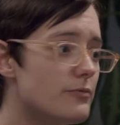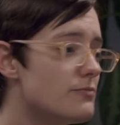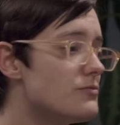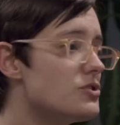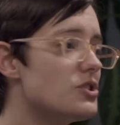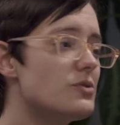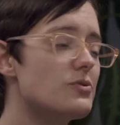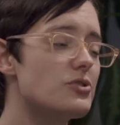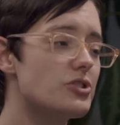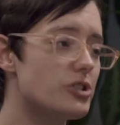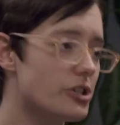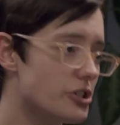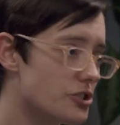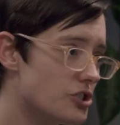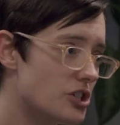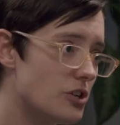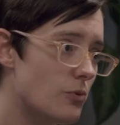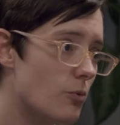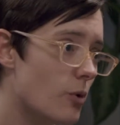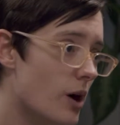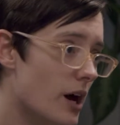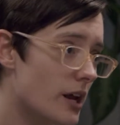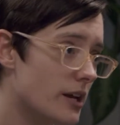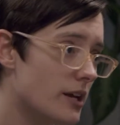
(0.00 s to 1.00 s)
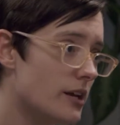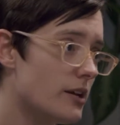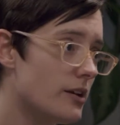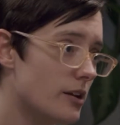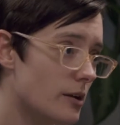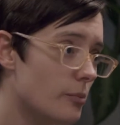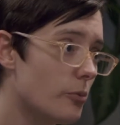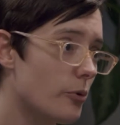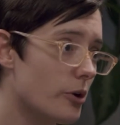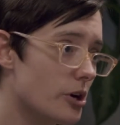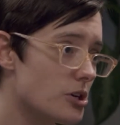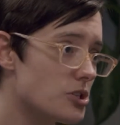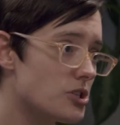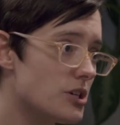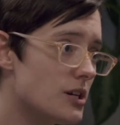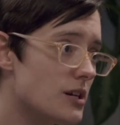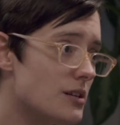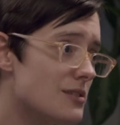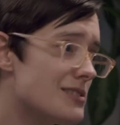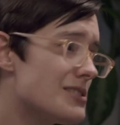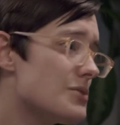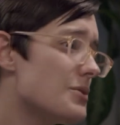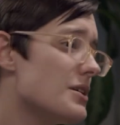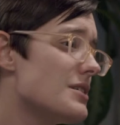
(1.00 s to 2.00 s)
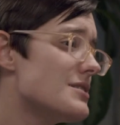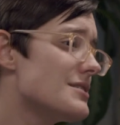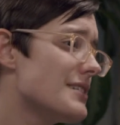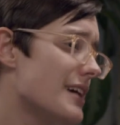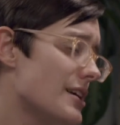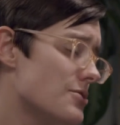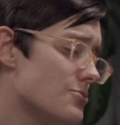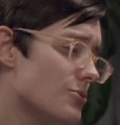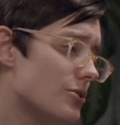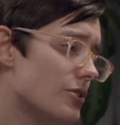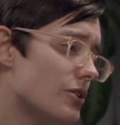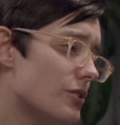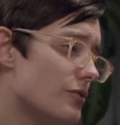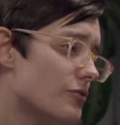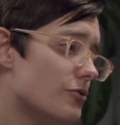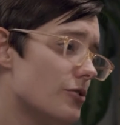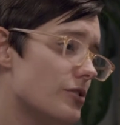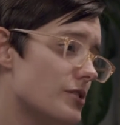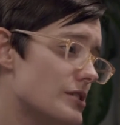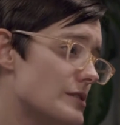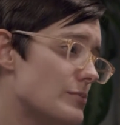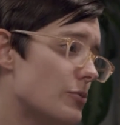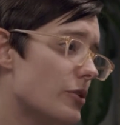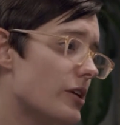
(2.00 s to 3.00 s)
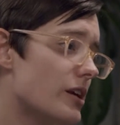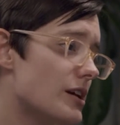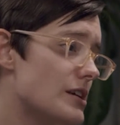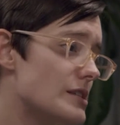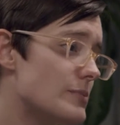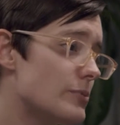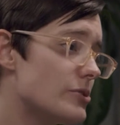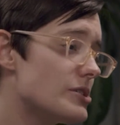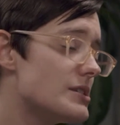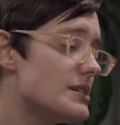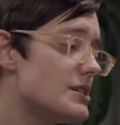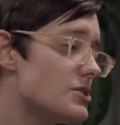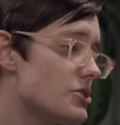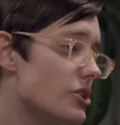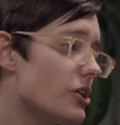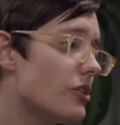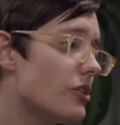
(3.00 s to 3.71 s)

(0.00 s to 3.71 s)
She was sure she wanted an abortion, so I scheduled her for this morning's procedure